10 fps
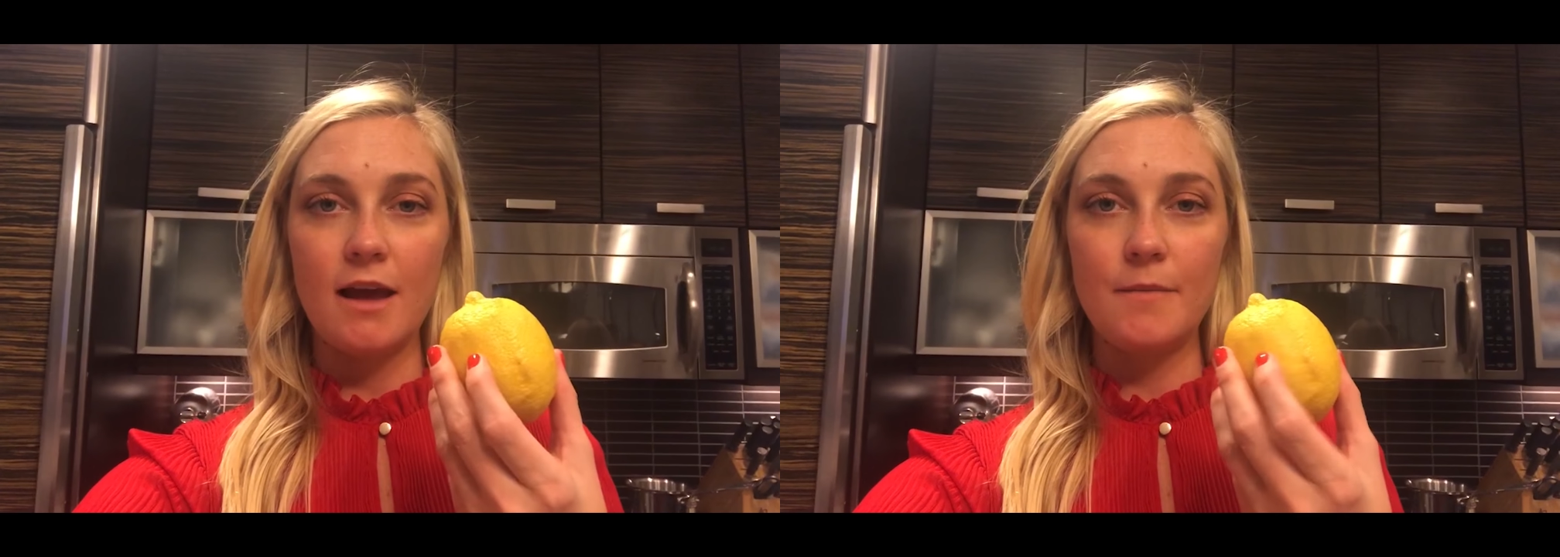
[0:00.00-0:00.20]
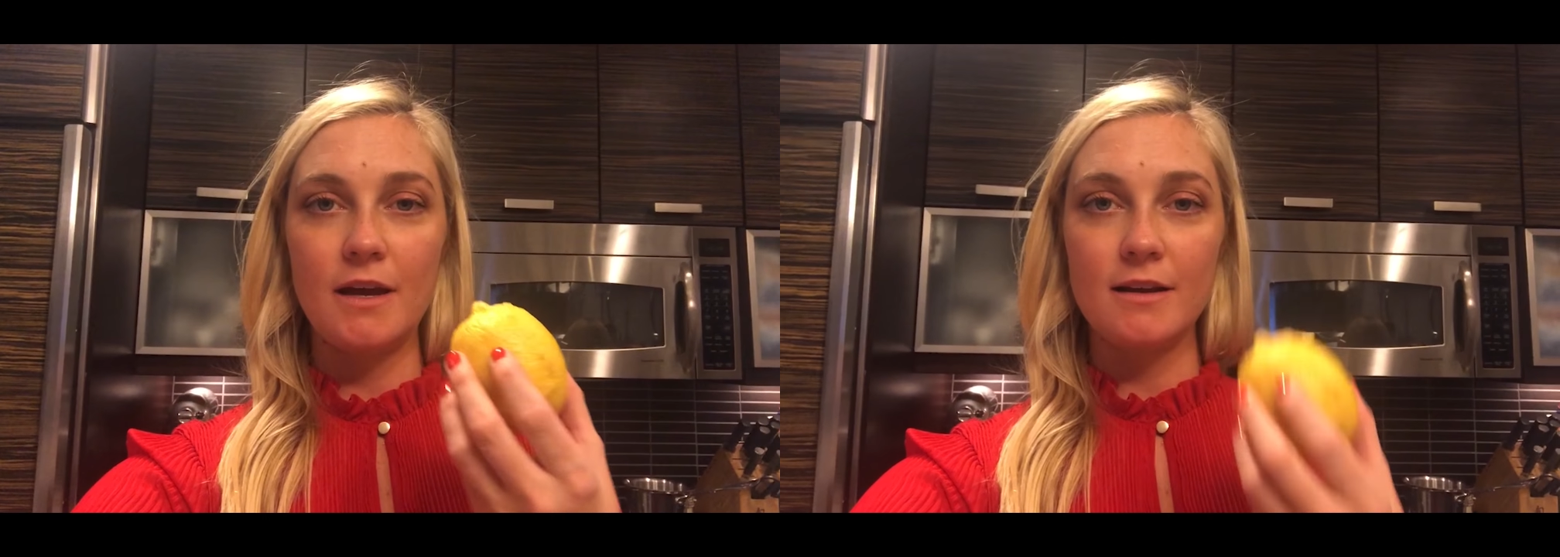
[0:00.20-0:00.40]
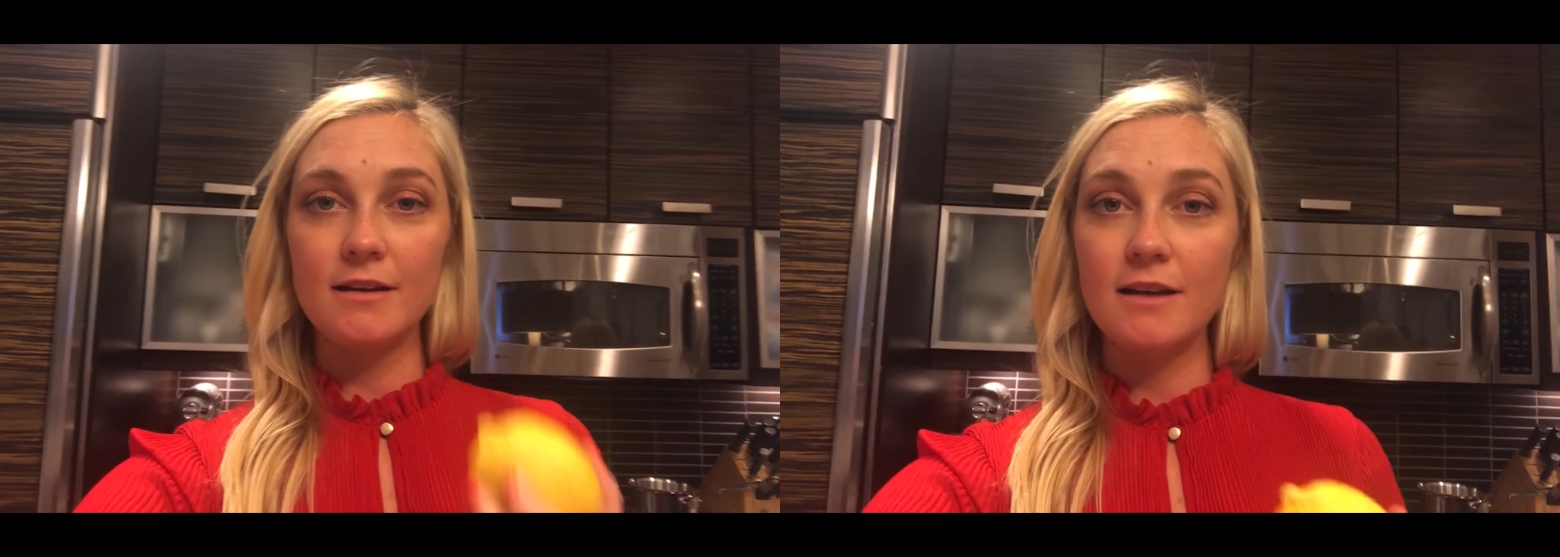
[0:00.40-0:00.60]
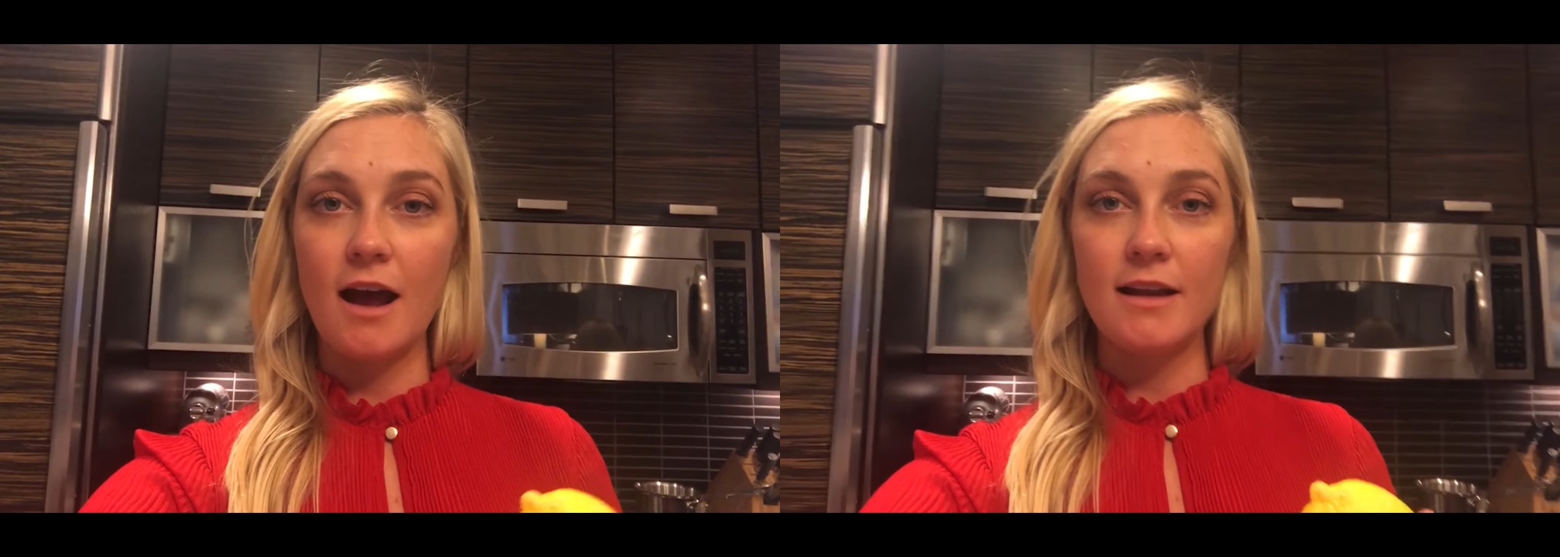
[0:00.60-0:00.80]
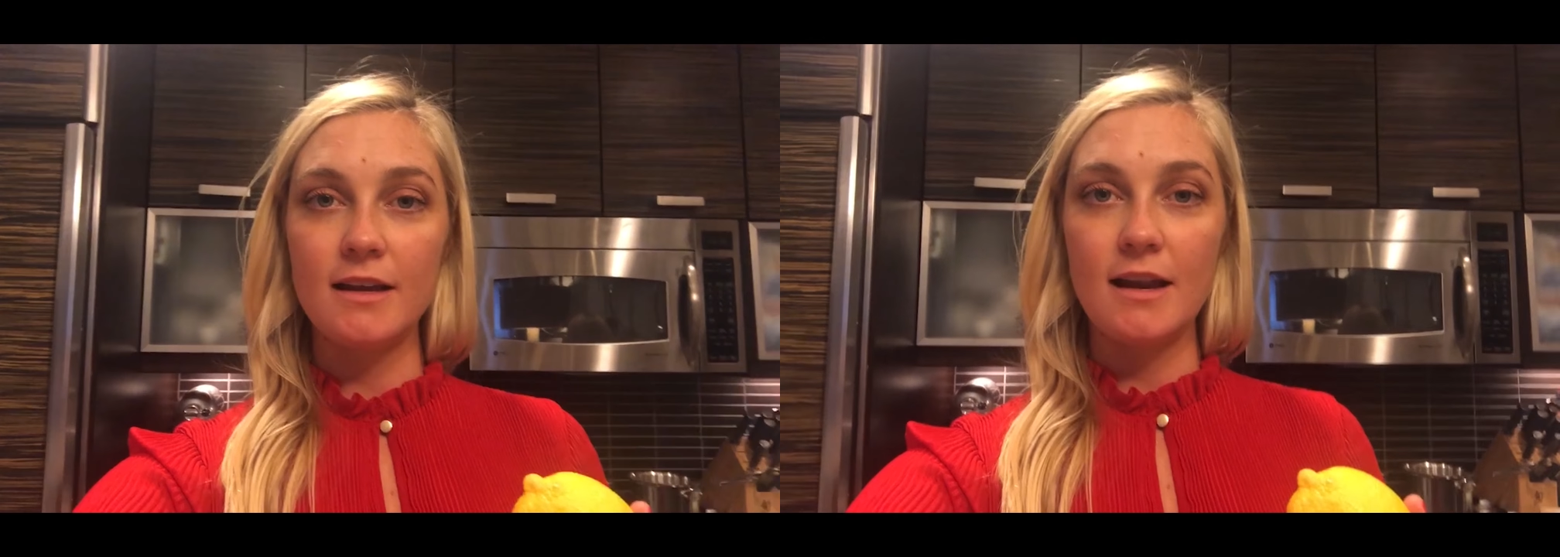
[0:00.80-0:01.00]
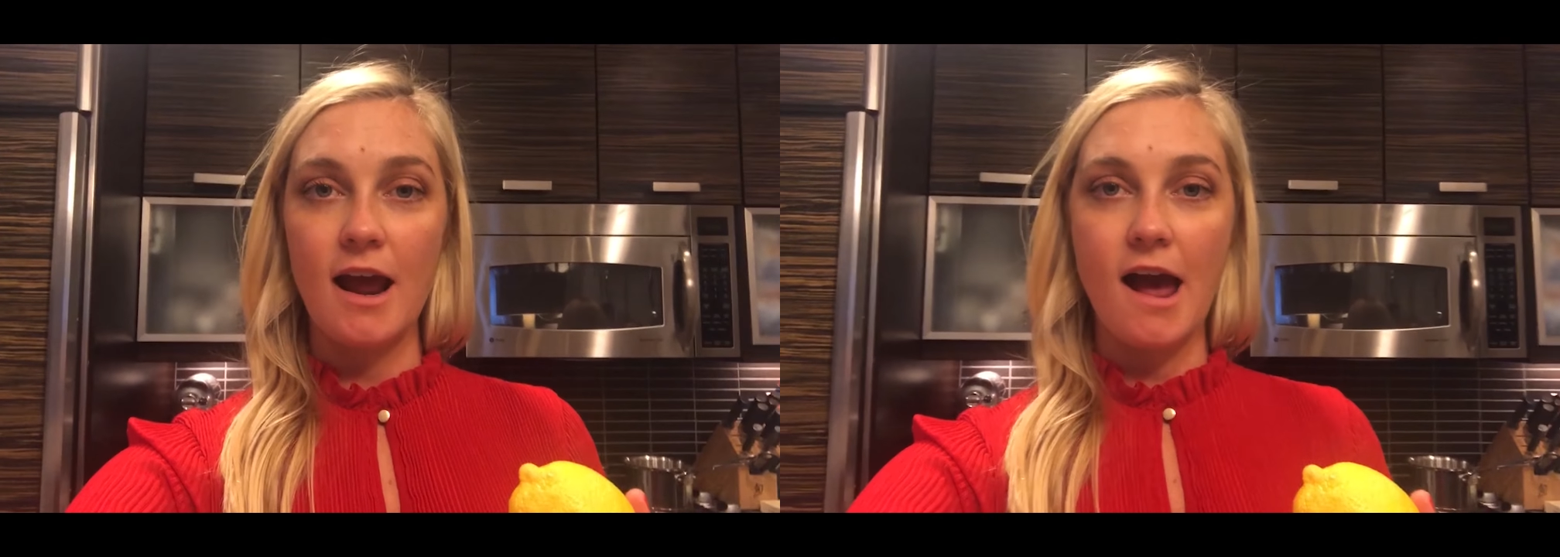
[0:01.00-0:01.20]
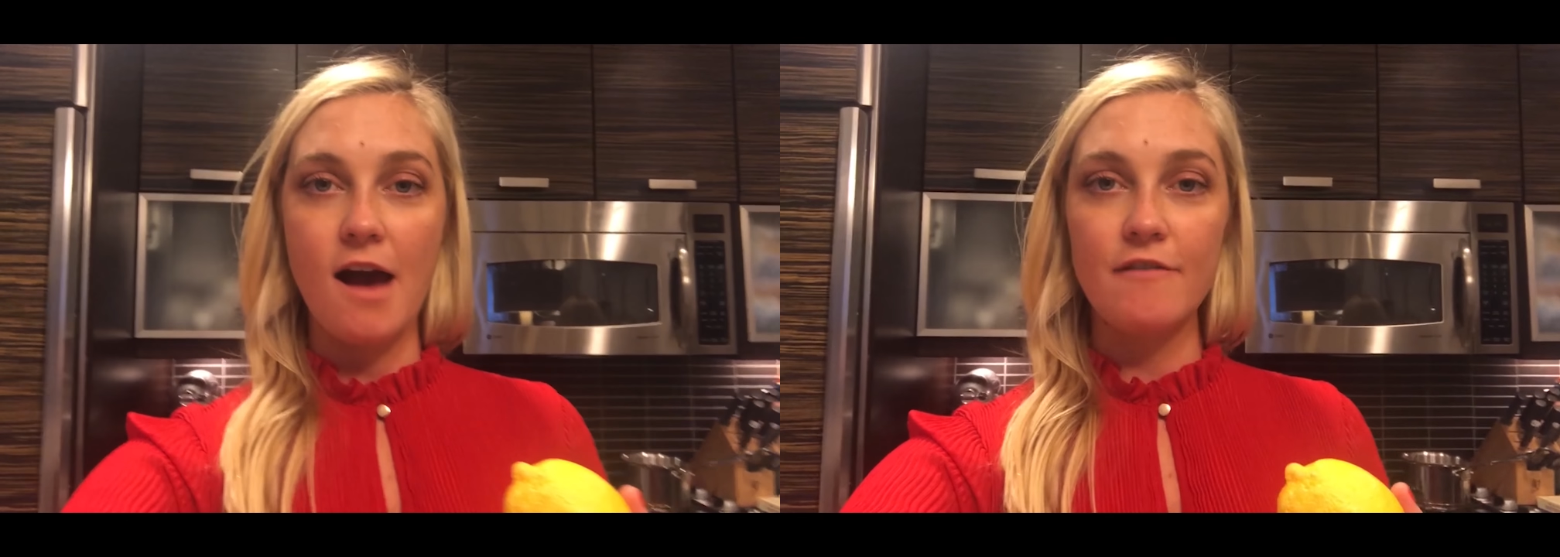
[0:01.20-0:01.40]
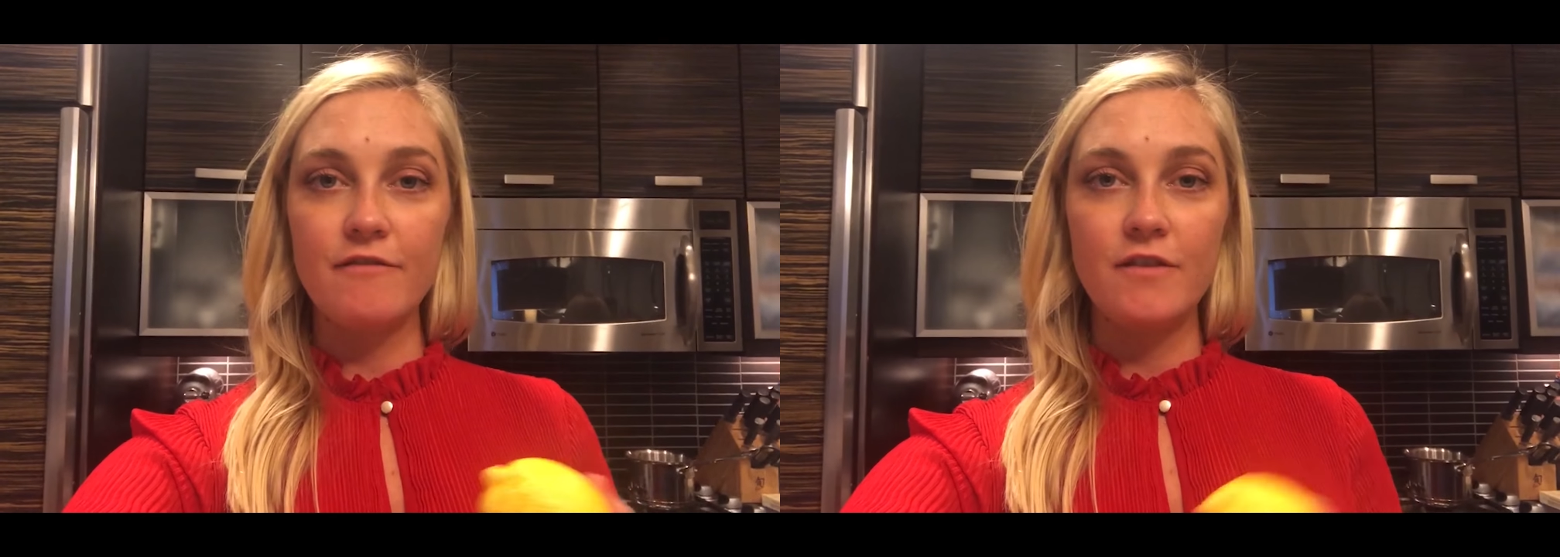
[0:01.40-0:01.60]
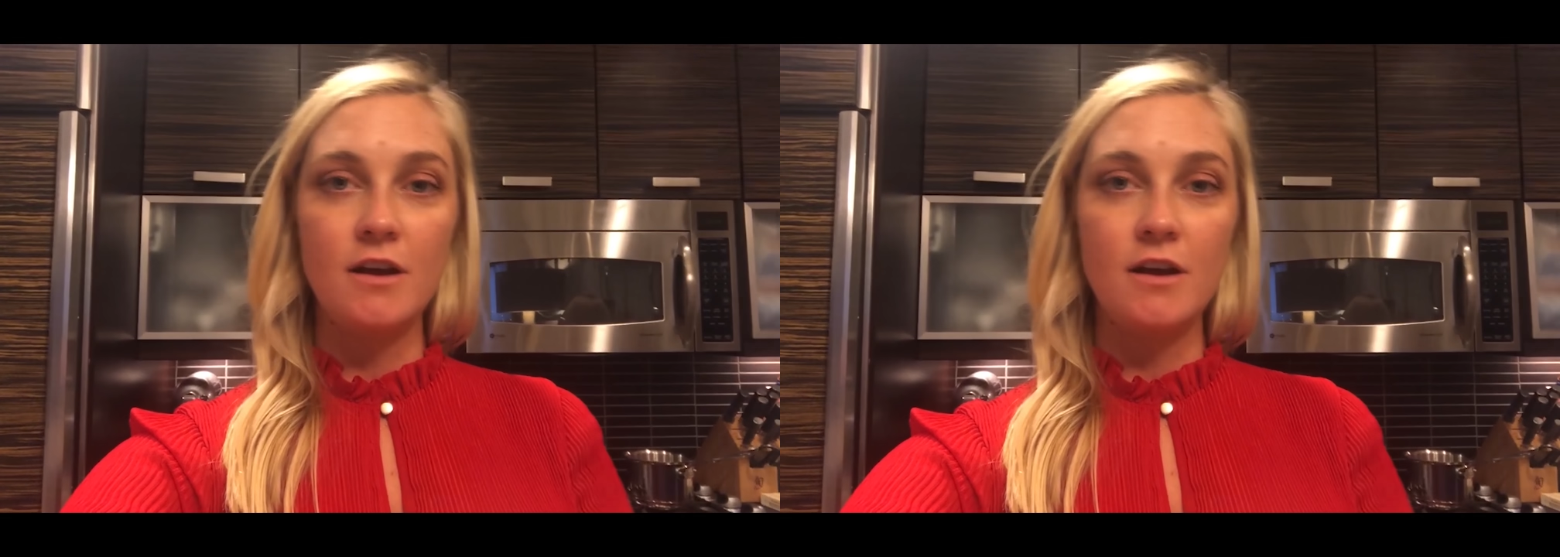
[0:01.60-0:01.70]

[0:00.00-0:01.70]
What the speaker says: lemon, cut it in half,